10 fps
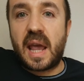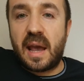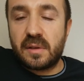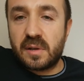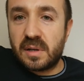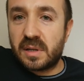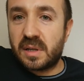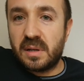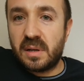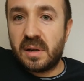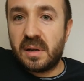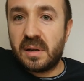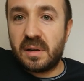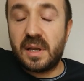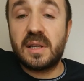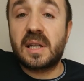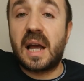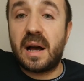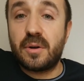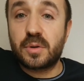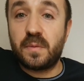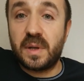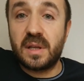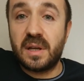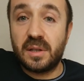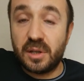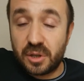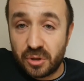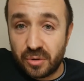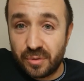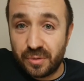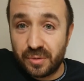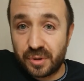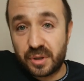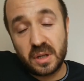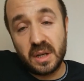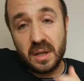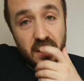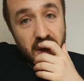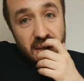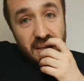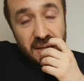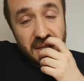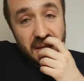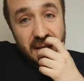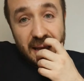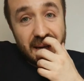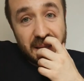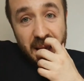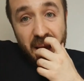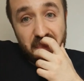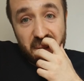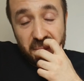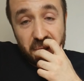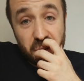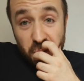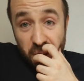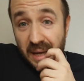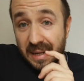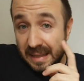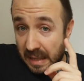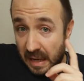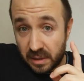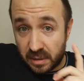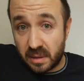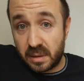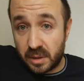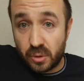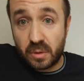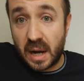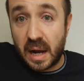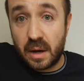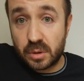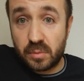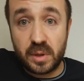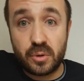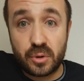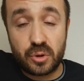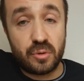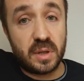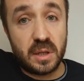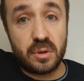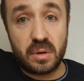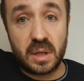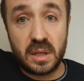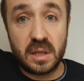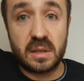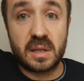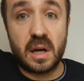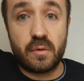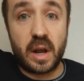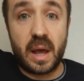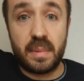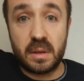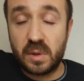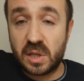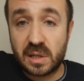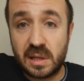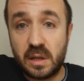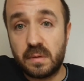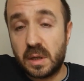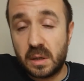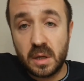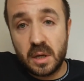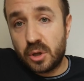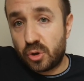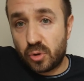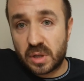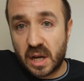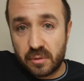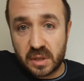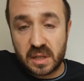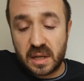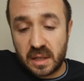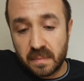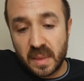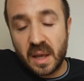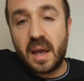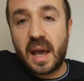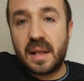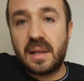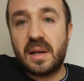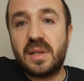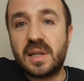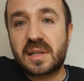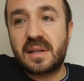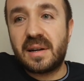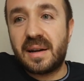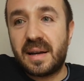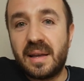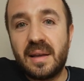enters his house with the shoes. This cannot happen because you cannot enter your house with your shoes in Turkey. This is our habit. We just leave the shoes outside. And then this guy,